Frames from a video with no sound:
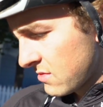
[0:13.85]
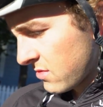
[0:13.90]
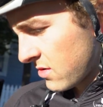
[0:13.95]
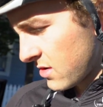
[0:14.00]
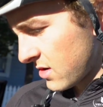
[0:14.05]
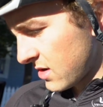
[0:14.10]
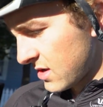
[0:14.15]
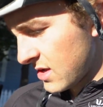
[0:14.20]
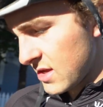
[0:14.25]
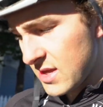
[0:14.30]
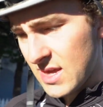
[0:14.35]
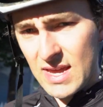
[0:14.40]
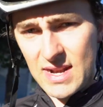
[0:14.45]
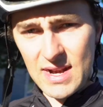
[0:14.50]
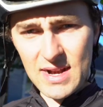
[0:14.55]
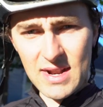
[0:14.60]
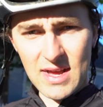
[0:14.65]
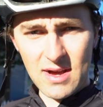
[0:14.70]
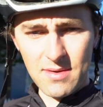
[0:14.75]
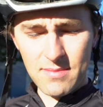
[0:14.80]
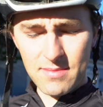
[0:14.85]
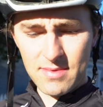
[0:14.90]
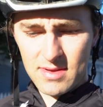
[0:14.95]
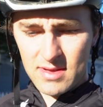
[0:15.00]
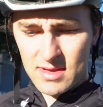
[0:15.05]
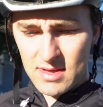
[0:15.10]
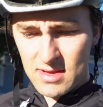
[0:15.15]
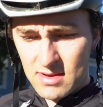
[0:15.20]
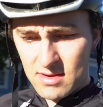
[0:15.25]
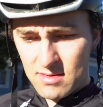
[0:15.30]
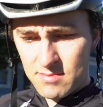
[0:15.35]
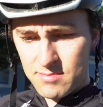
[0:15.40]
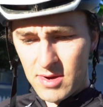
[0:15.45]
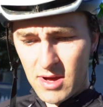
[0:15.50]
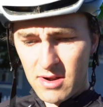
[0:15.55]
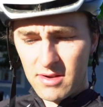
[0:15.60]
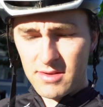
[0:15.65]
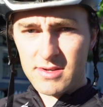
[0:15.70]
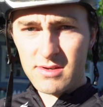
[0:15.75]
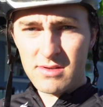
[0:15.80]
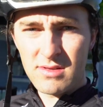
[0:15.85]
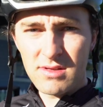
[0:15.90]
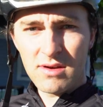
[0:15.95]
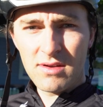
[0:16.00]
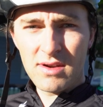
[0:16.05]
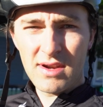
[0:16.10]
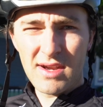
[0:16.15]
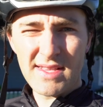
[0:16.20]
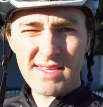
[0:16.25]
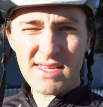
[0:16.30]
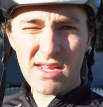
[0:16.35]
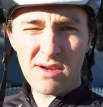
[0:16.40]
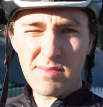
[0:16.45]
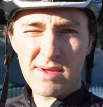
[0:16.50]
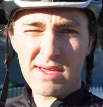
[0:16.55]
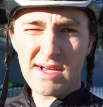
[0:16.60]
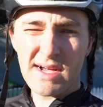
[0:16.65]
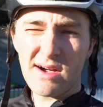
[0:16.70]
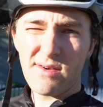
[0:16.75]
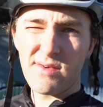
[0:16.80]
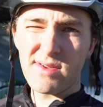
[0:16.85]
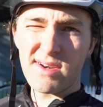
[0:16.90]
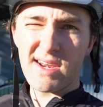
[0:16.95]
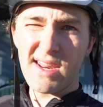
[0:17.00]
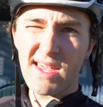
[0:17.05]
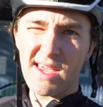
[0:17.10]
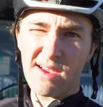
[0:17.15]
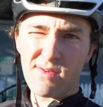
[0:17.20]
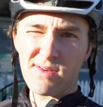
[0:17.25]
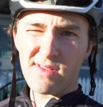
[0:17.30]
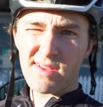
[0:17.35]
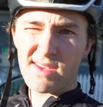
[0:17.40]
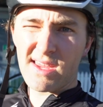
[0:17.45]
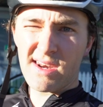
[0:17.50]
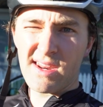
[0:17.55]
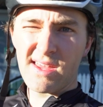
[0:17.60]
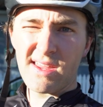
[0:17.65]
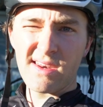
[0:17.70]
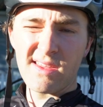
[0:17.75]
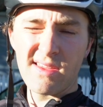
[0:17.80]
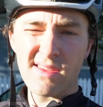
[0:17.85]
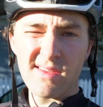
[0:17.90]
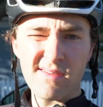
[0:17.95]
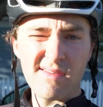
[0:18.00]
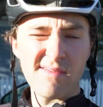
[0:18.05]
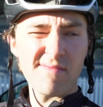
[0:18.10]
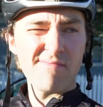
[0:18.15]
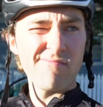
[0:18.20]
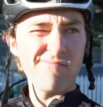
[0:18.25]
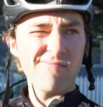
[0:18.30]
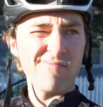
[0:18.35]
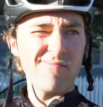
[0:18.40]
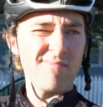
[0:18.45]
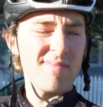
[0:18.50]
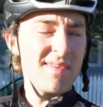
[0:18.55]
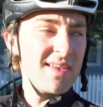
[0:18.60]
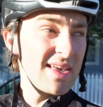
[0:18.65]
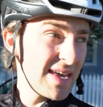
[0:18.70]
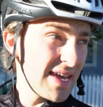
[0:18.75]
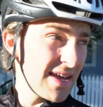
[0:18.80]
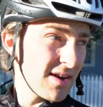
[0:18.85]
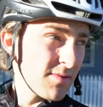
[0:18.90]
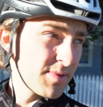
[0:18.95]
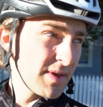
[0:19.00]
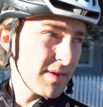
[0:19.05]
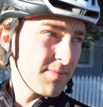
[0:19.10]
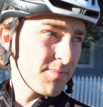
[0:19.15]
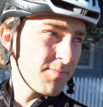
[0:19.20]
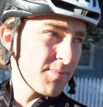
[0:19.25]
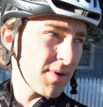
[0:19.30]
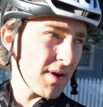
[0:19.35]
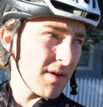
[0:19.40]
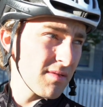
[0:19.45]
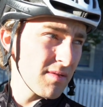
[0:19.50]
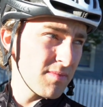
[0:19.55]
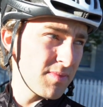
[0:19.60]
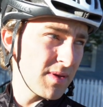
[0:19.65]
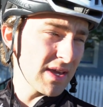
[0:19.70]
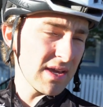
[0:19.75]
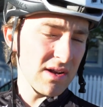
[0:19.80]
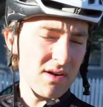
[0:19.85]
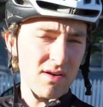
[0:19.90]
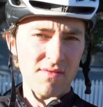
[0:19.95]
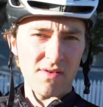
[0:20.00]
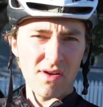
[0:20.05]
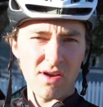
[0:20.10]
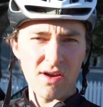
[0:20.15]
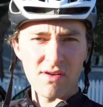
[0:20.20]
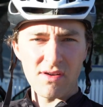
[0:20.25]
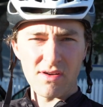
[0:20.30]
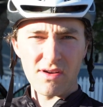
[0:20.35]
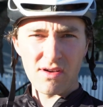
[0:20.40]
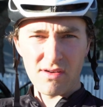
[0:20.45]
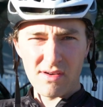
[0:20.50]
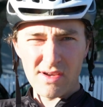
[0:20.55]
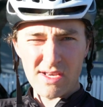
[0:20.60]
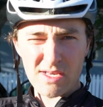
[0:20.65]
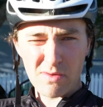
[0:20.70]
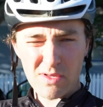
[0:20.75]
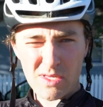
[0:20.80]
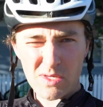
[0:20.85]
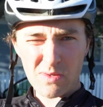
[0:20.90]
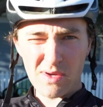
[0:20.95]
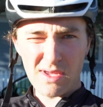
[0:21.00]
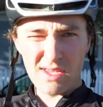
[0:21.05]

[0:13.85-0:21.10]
We're kitted up, bottles are loaded. It's gonna be a hot one today. We're looking at, mm, it'll be probably peaking over one hundred degrees once